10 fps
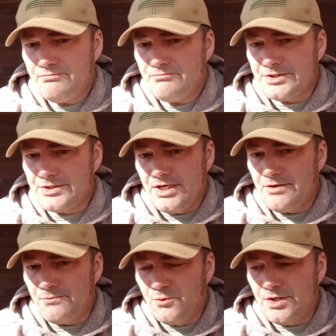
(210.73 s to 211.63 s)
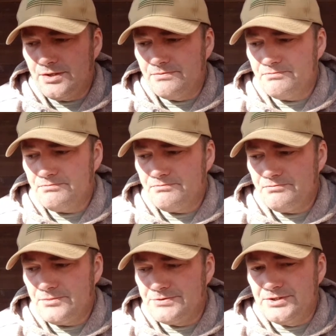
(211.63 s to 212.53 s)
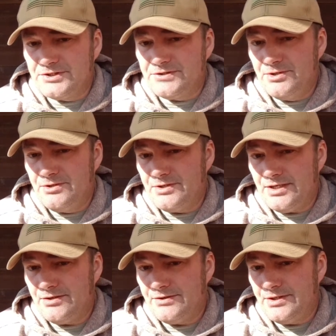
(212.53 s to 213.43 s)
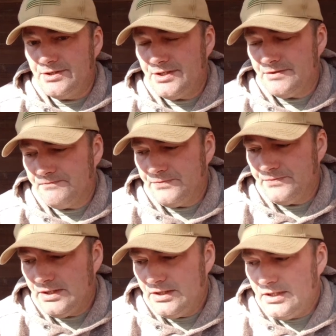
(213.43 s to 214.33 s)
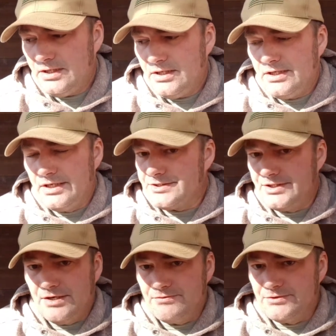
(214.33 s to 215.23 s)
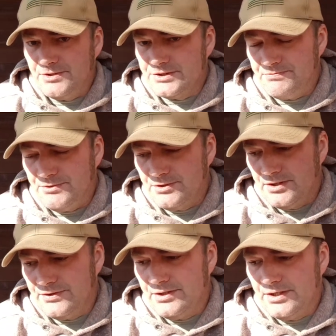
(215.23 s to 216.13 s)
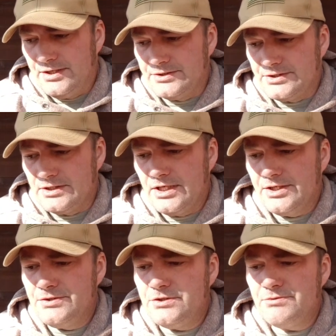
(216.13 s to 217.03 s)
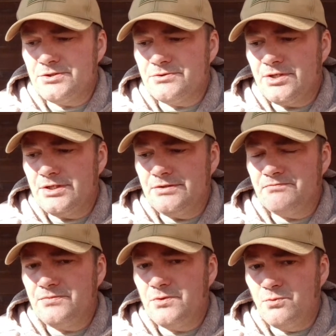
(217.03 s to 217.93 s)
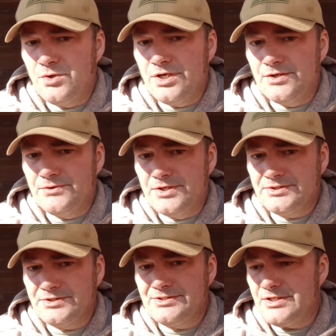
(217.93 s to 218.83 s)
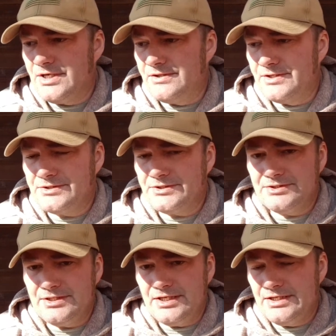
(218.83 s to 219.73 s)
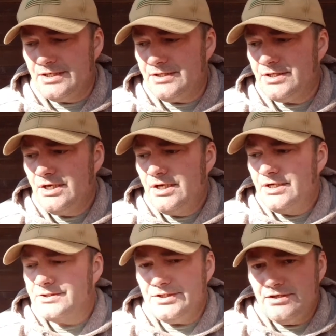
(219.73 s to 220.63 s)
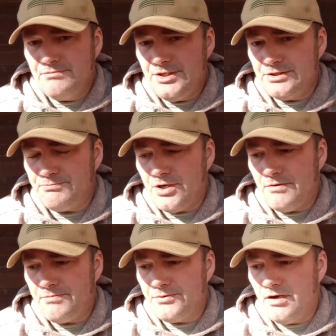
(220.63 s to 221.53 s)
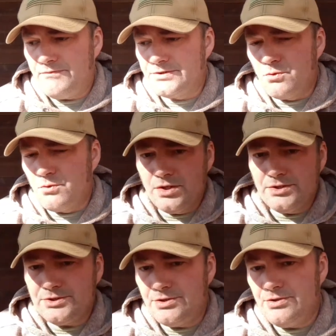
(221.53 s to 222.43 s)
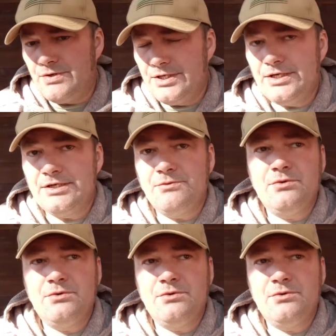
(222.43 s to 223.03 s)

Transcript: is not what is being spilled out on the internet, it's not what's being spilled on the internet. There's a lot of YouTubers running with this is it. This is the end. CME's popping off. It's a one-two hit.